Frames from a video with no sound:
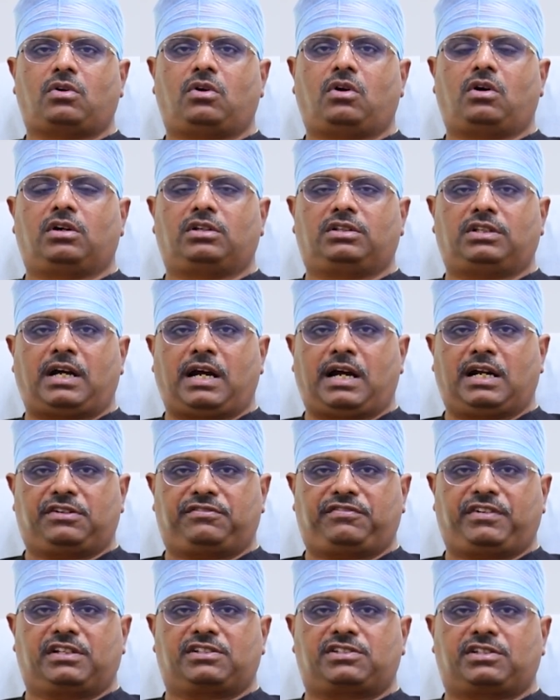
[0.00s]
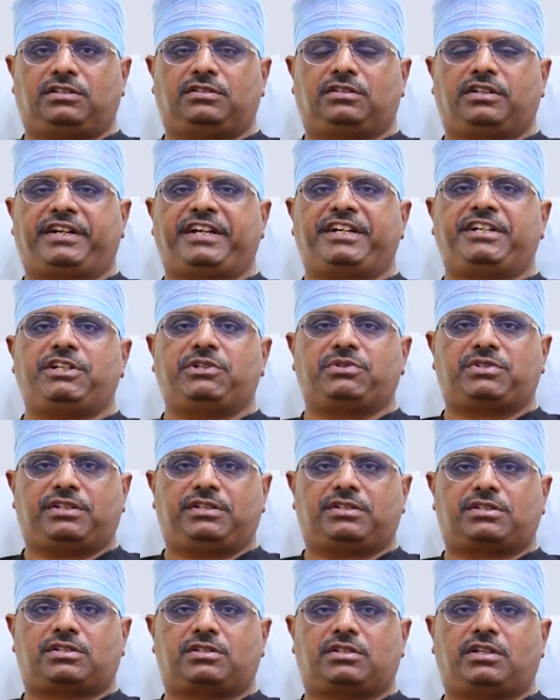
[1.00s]
or the heart function
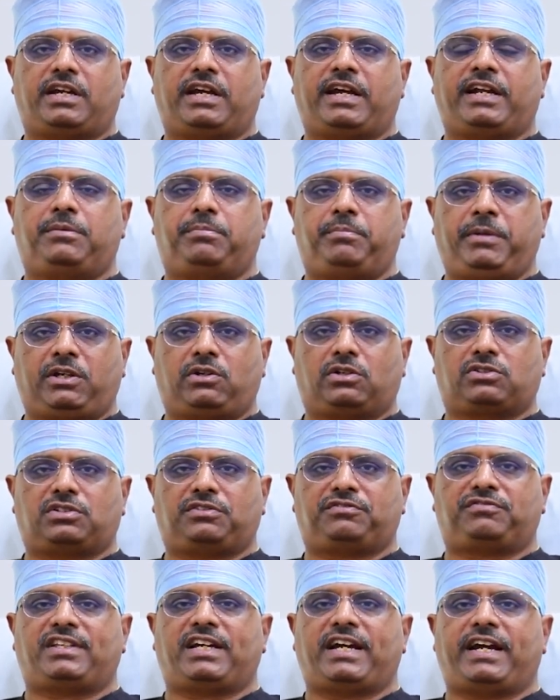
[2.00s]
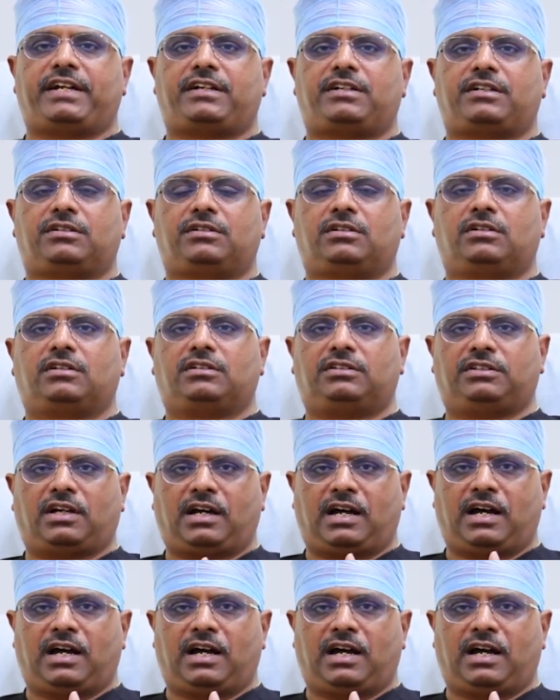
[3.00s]
reduces, and because of that the